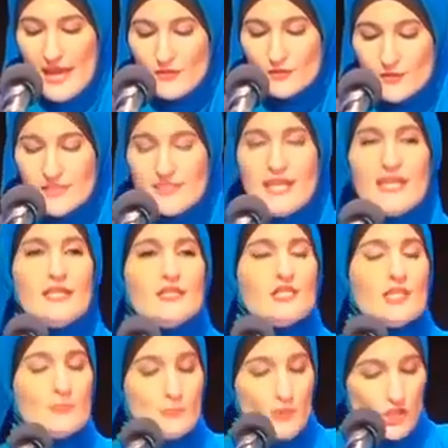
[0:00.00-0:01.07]
every day
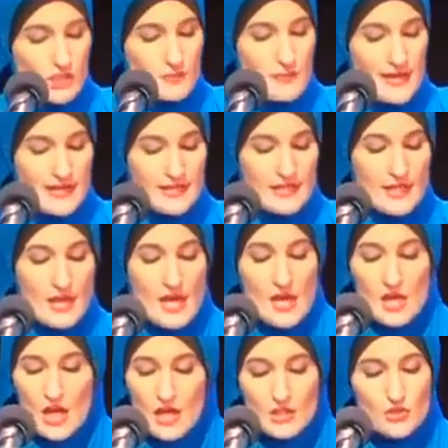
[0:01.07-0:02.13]
to push my
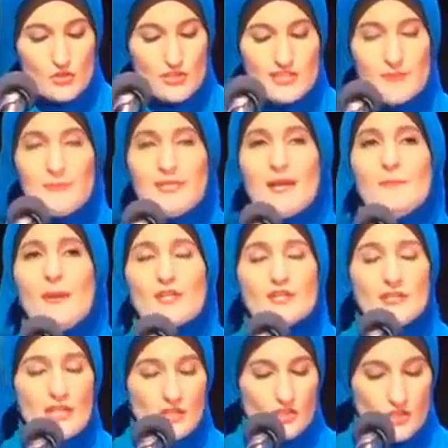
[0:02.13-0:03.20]
country to be a better
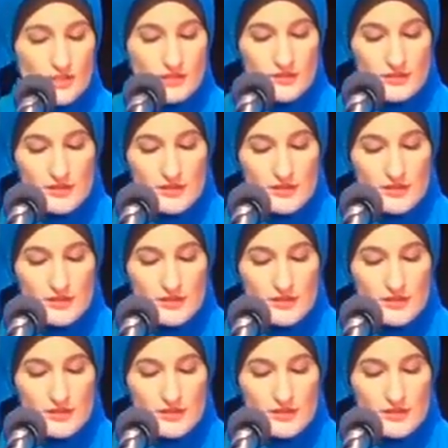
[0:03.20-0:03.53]
nation,